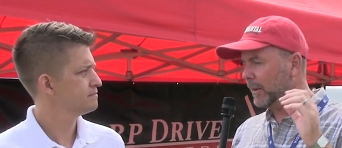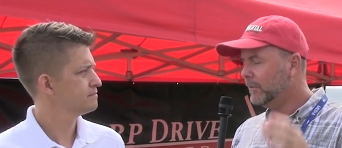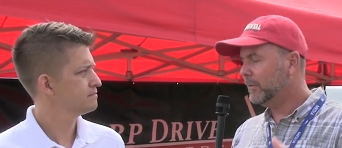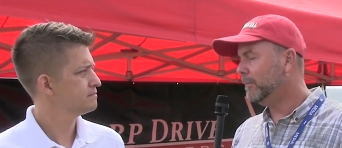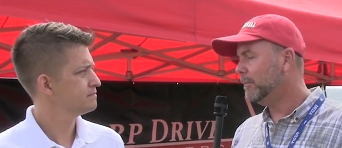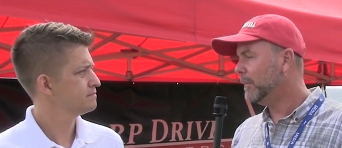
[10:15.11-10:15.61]

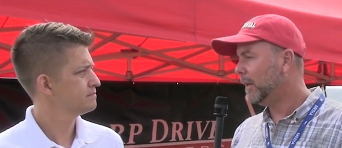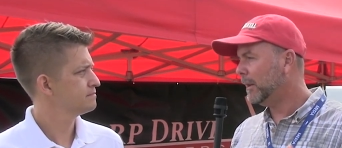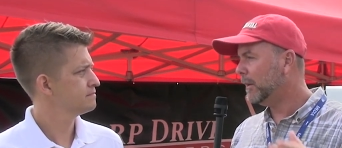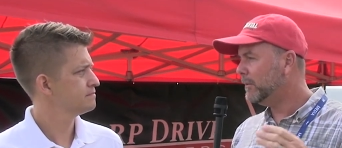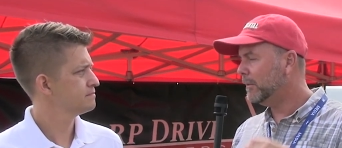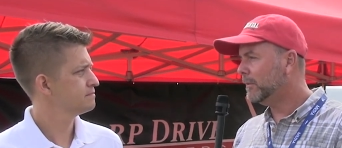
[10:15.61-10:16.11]
Speaker 1: engine and
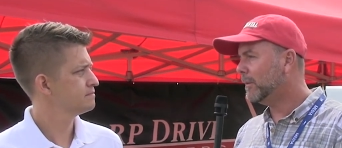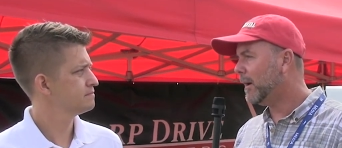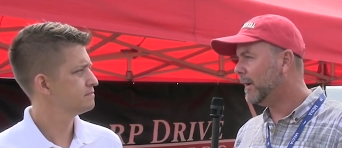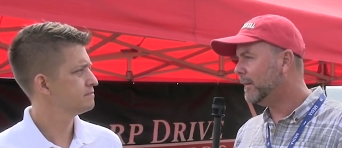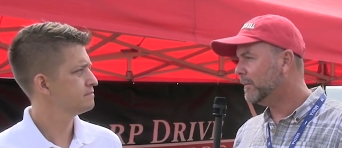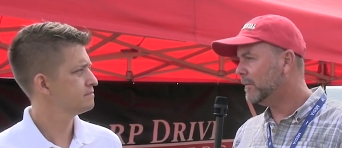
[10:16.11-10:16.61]
engine
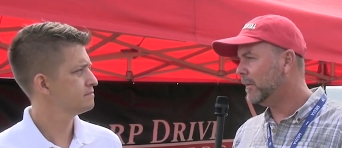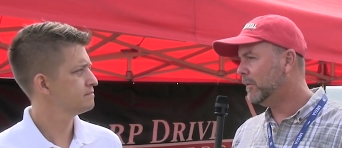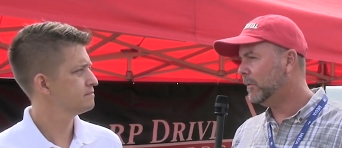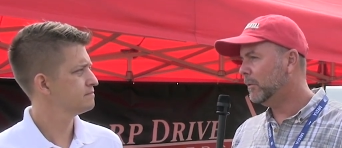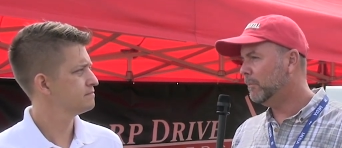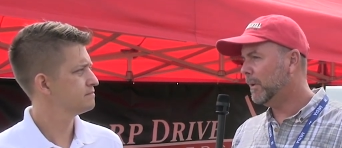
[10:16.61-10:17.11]
size
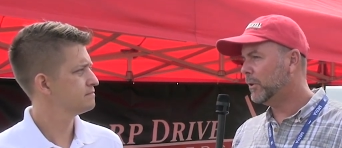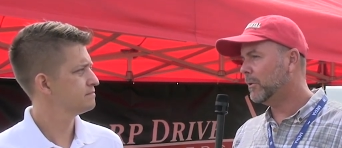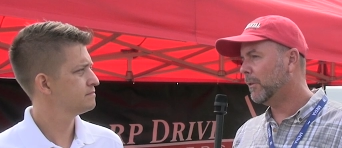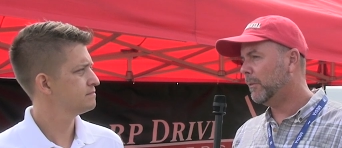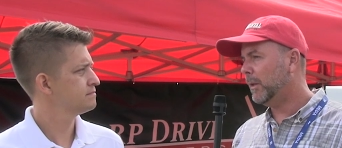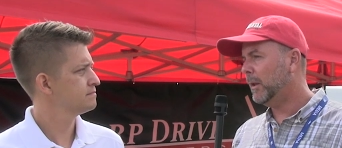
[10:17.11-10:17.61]
to make
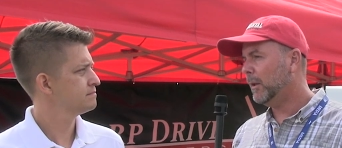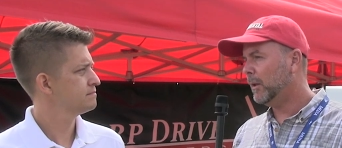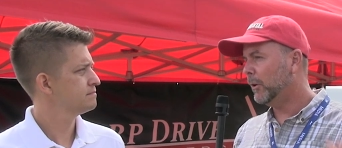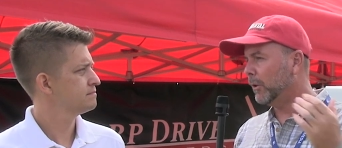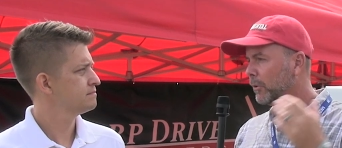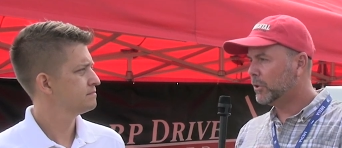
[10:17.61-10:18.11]
sure that the
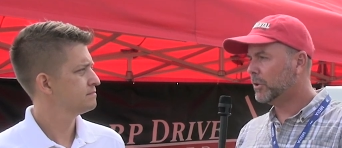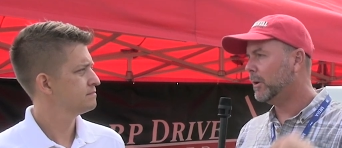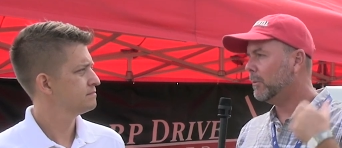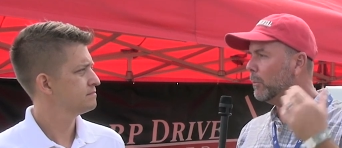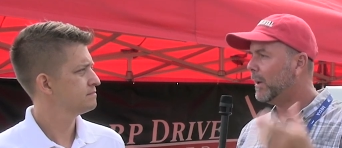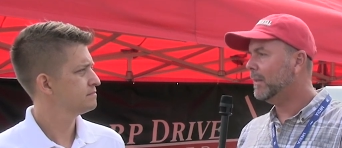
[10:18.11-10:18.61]

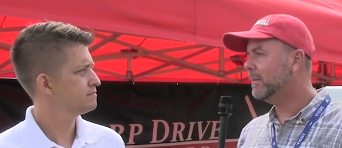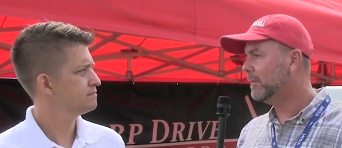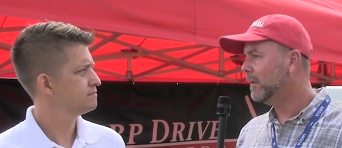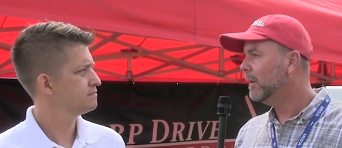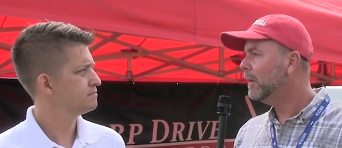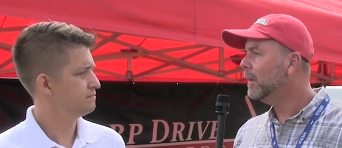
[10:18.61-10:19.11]
inertia
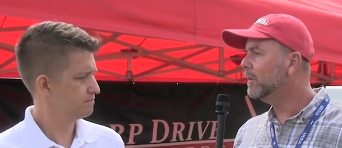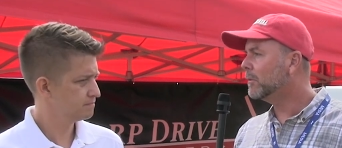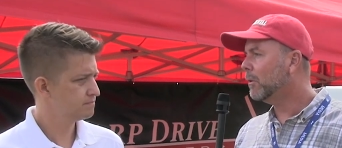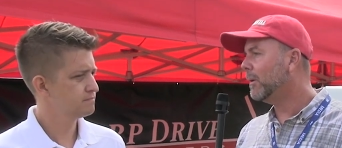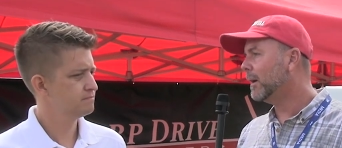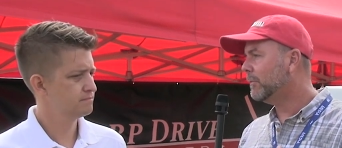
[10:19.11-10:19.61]
weight is
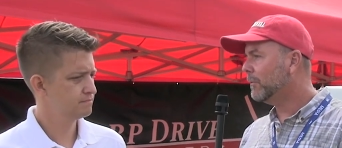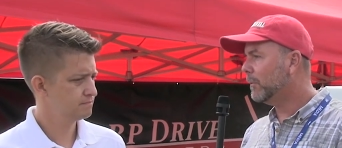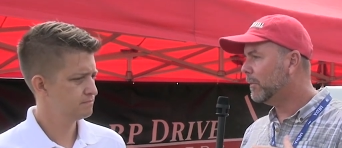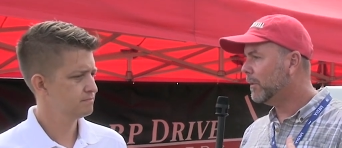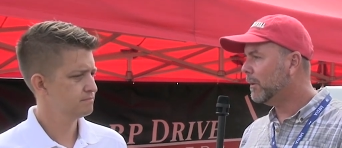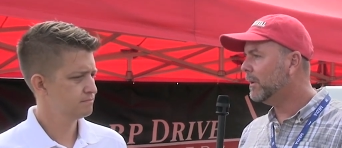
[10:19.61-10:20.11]
correct
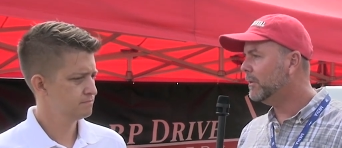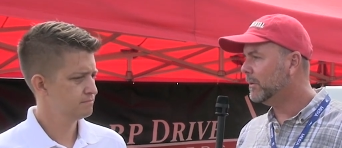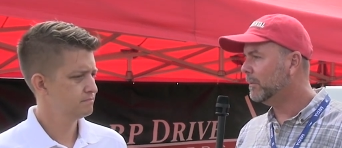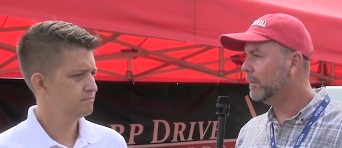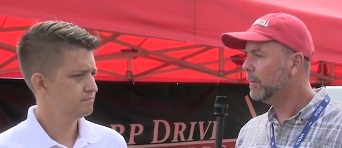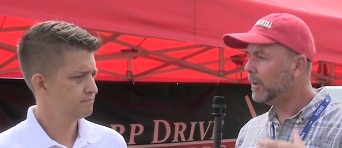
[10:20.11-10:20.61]
for their
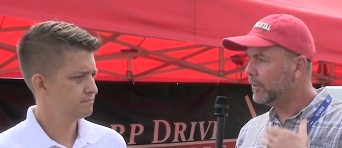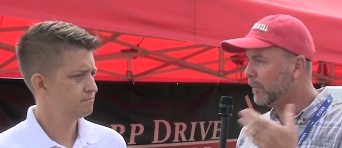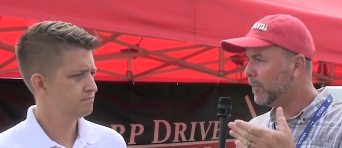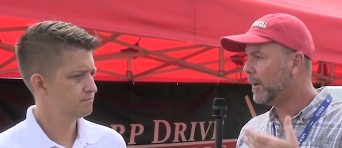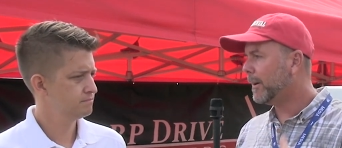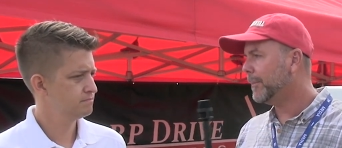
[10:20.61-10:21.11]
engine and
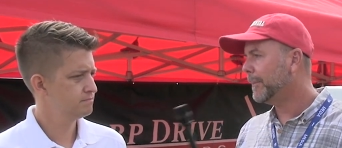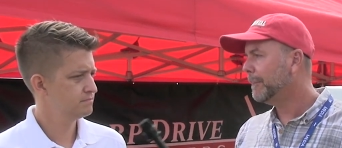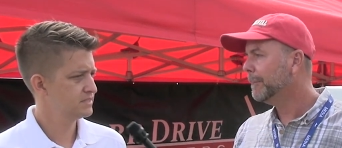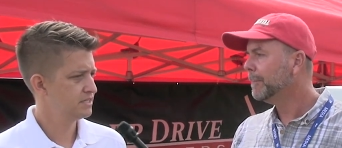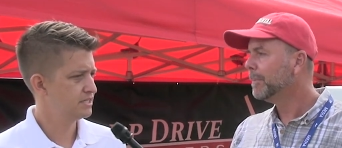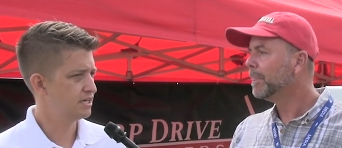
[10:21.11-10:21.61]
Speaker 2: your prop?
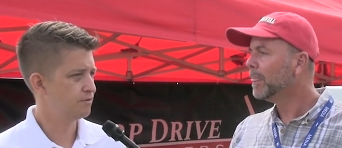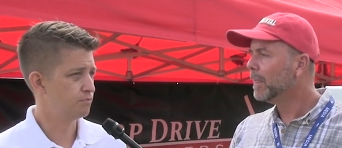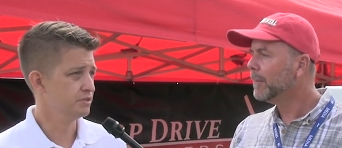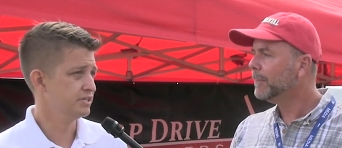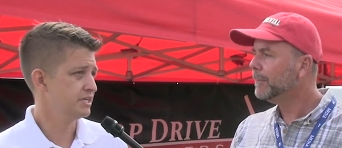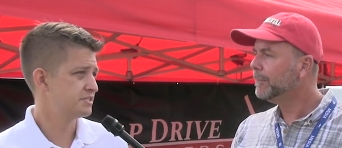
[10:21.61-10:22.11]
Yeah,
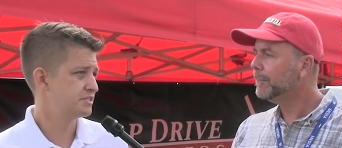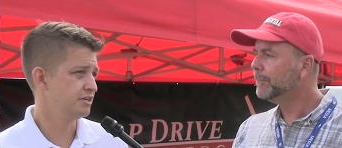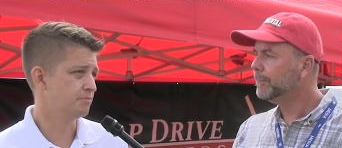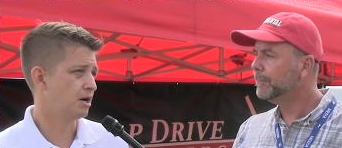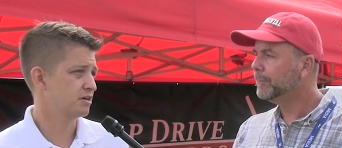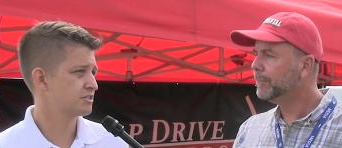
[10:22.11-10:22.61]
really, it's
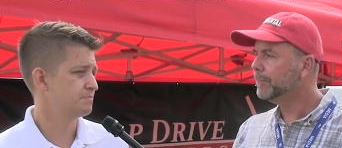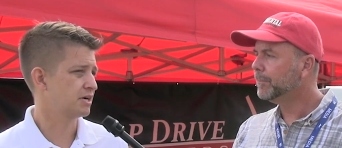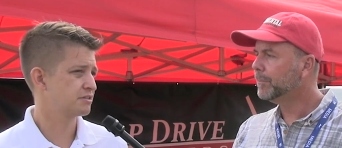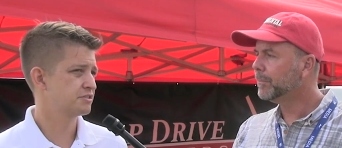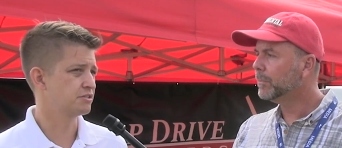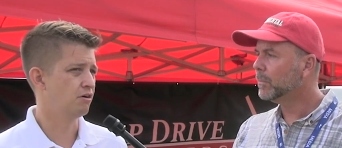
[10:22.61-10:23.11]
gearbox
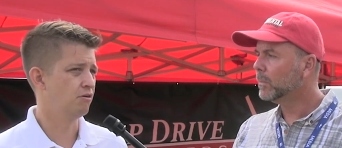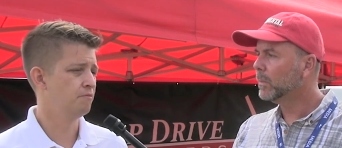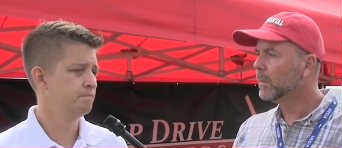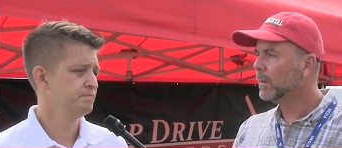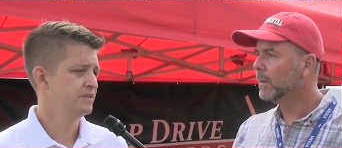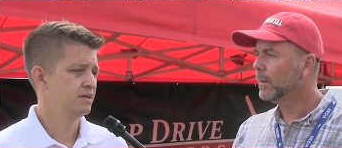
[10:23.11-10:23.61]
specs.
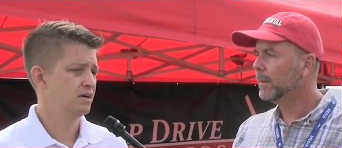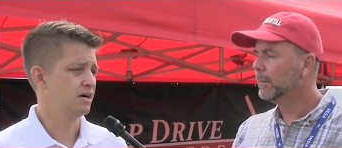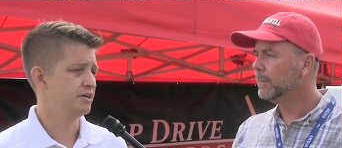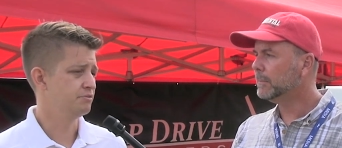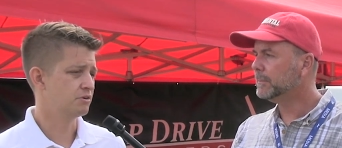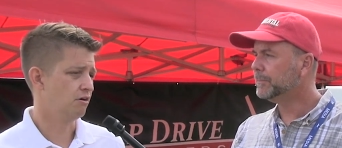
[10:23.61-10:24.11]
So
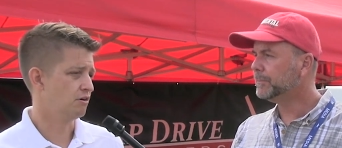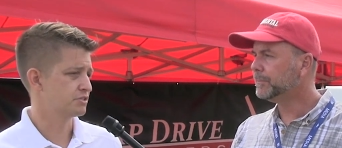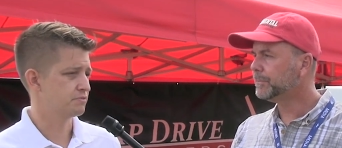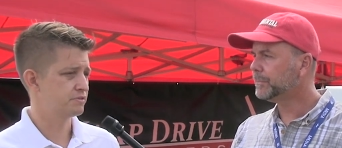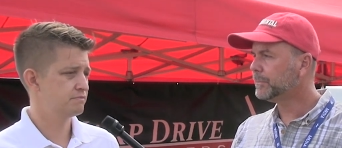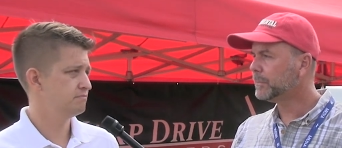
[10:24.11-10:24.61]
you call
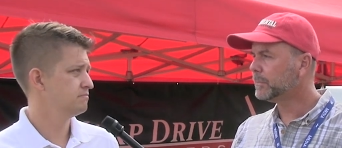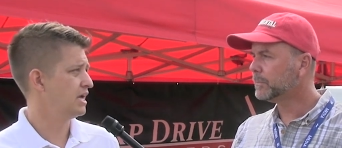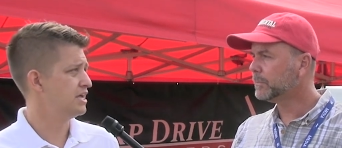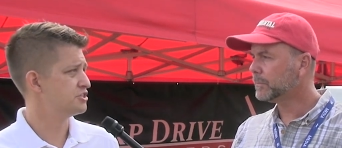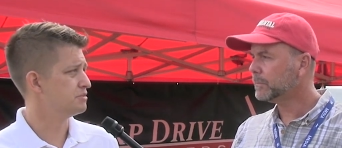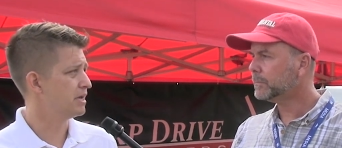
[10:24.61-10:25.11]
us with
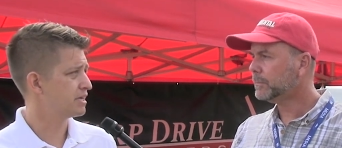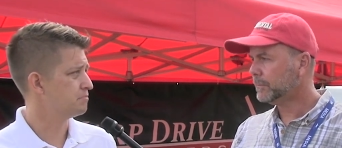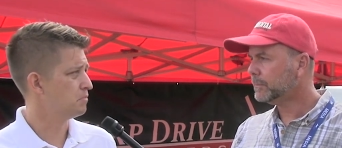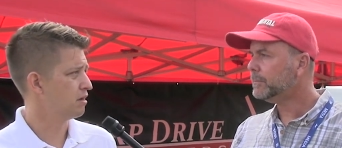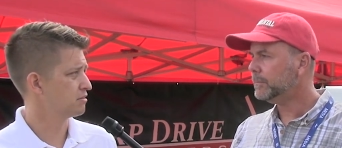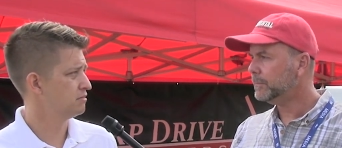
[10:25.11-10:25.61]
engine make
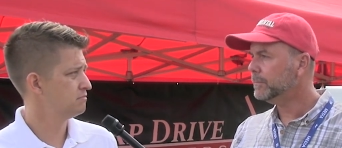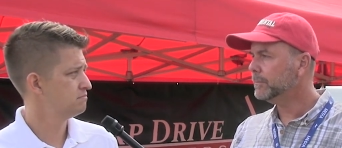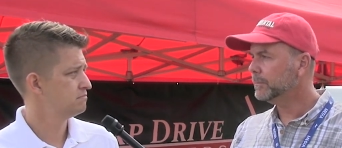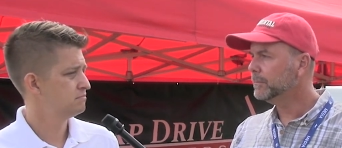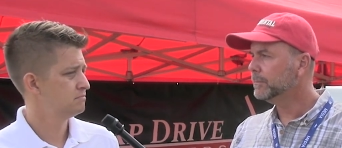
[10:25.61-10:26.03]
and model,